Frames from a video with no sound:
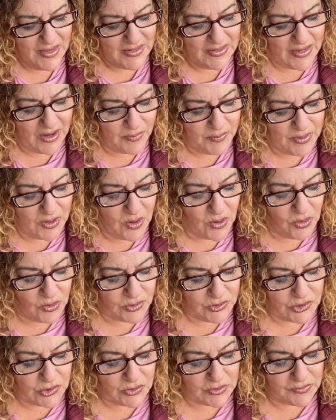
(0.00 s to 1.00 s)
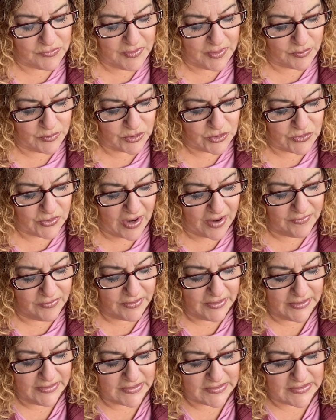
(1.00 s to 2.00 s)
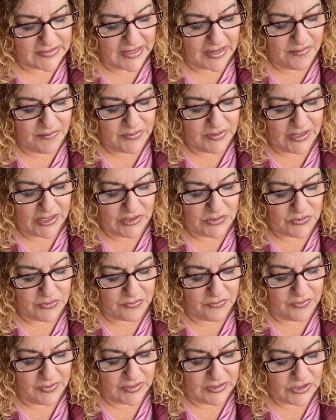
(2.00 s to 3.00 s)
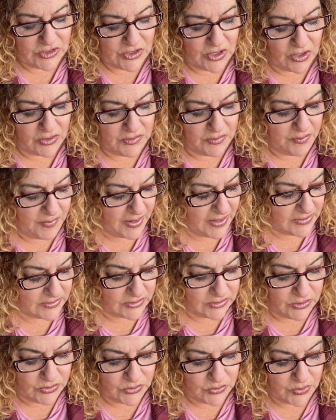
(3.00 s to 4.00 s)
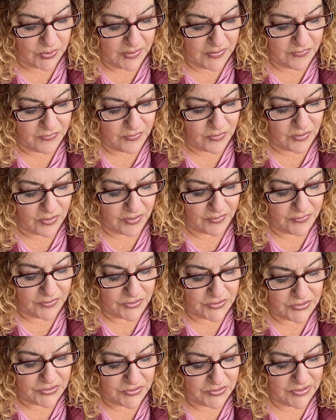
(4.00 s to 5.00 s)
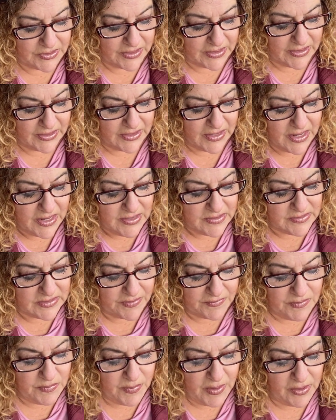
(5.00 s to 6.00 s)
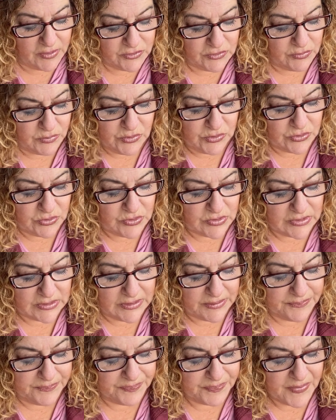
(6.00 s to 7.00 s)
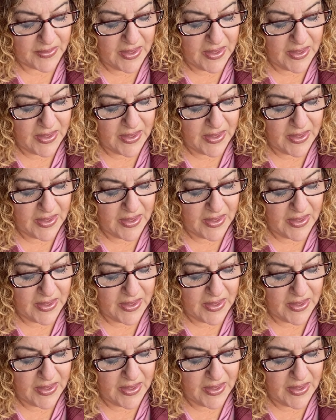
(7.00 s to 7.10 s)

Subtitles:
Now behold, two of them were traveling the same day to a village called Emmaus, Luke 24, verse 13, 7 miles from Jerusalem.